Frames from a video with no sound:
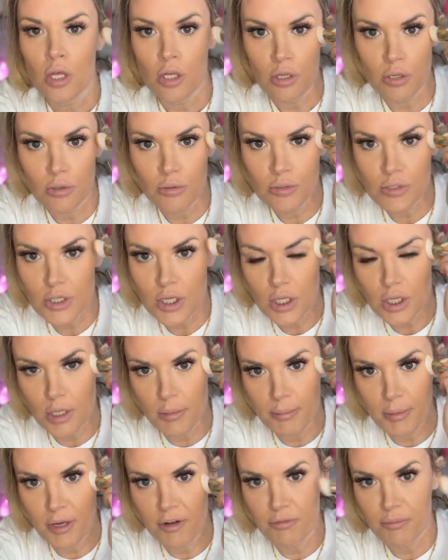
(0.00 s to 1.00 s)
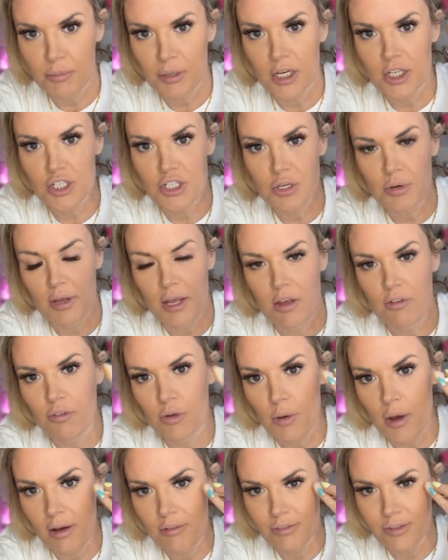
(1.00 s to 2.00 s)
Use the buff brush. So
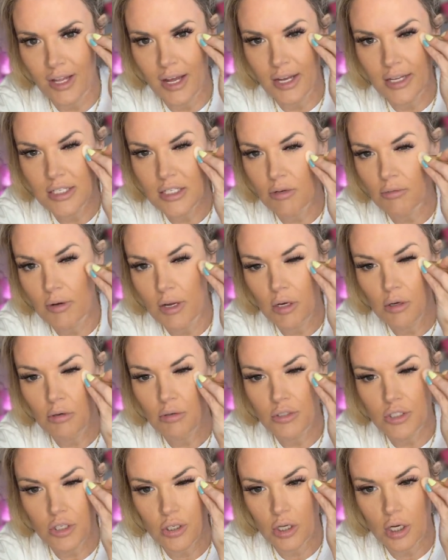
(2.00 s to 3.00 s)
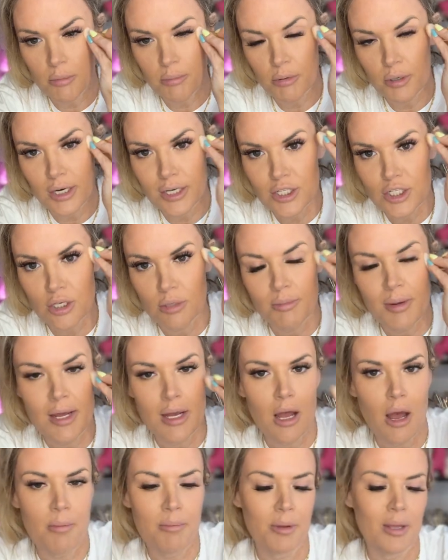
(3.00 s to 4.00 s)
if you have lines and wrinkles, you're going to press your
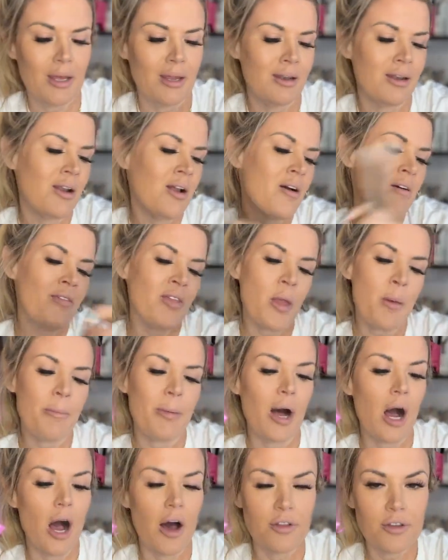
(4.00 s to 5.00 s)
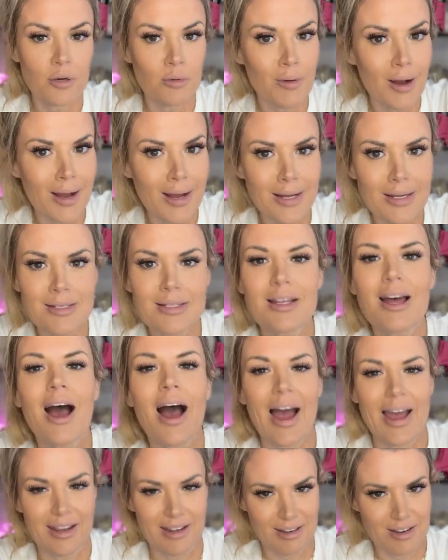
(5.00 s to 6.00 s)
makeup in, but otherwise
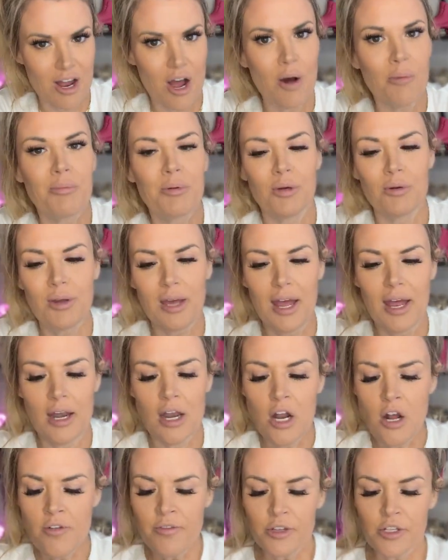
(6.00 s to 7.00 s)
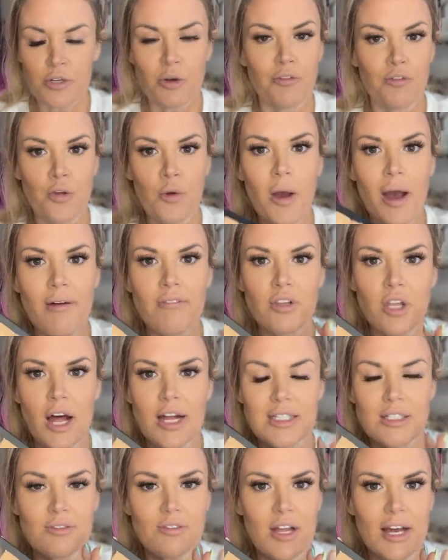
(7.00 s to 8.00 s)
I can help you get, so if you have
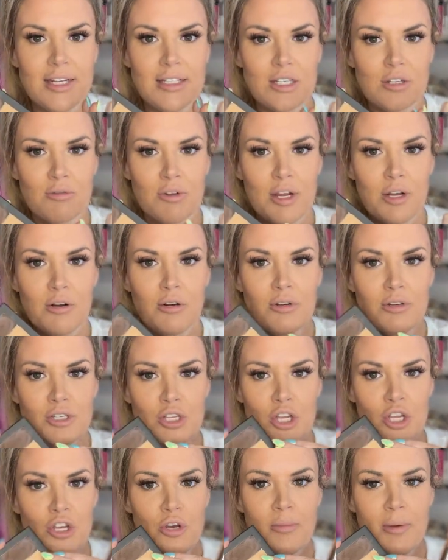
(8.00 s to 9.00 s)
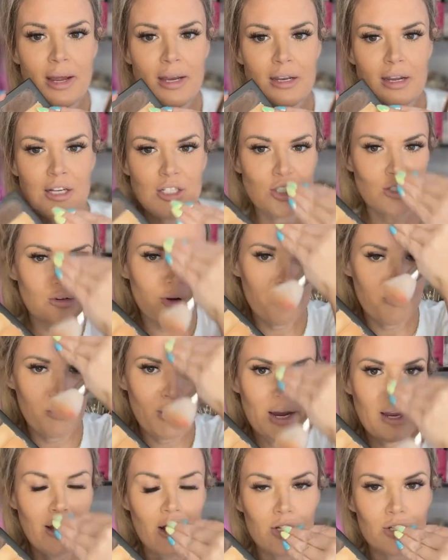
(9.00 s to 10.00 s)
lots of lines and wrinkles, you might not do a
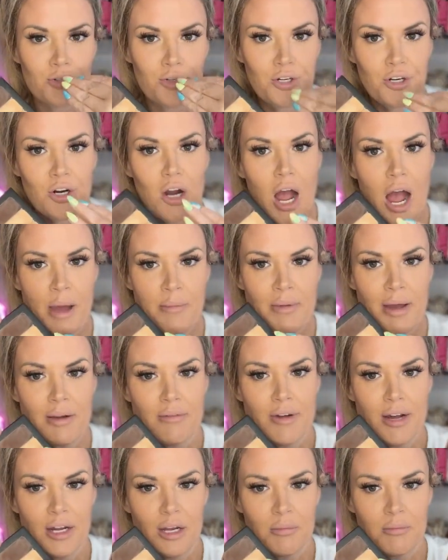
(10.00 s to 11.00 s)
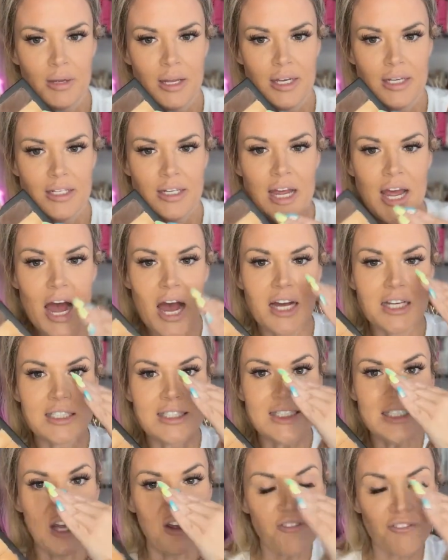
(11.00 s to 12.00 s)
bright color here. I might recommend a
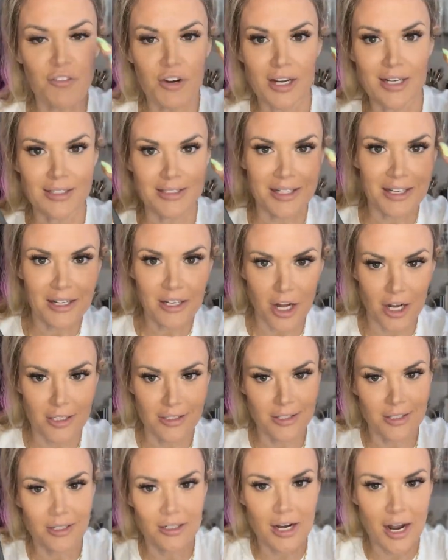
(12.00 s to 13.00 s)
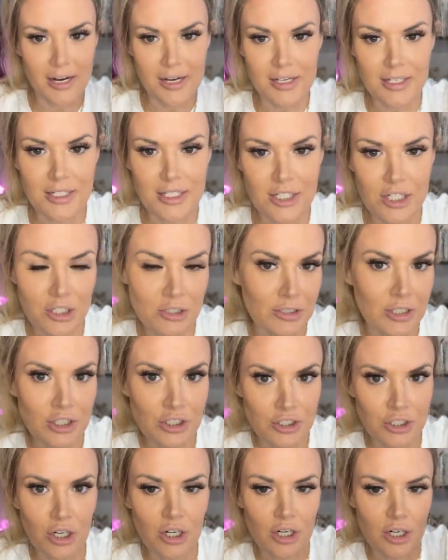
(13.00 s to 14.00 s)
different color, not necessarily
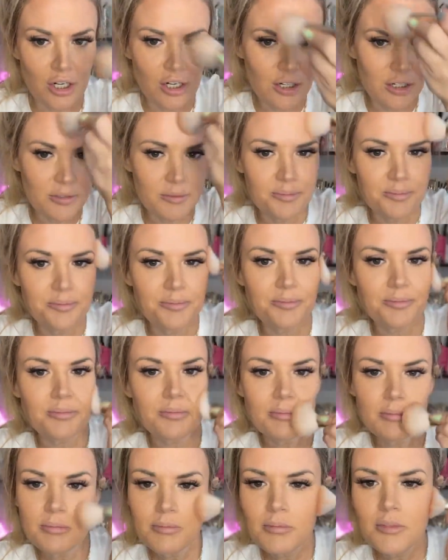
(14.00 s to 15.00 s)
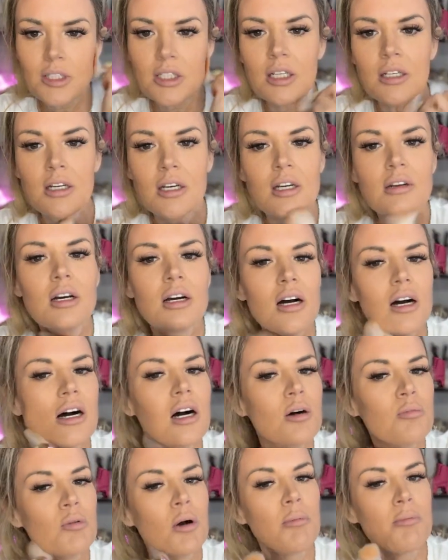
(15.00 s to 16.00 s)
dark.
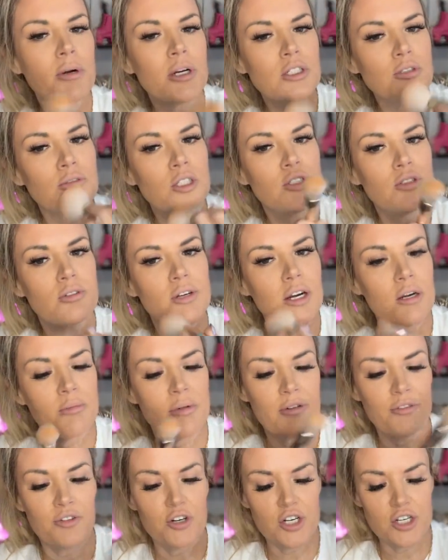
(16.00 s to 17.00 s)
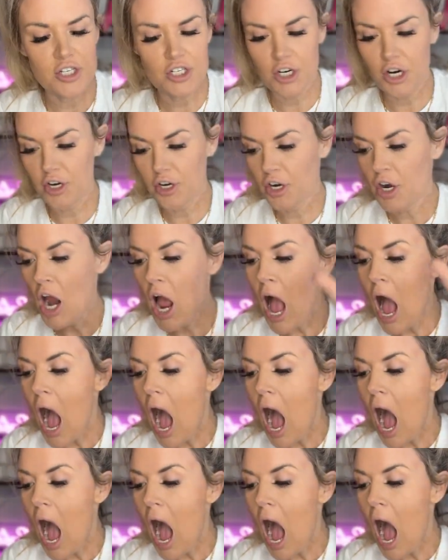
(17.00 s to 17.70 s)
What brush would you recommend for a starter?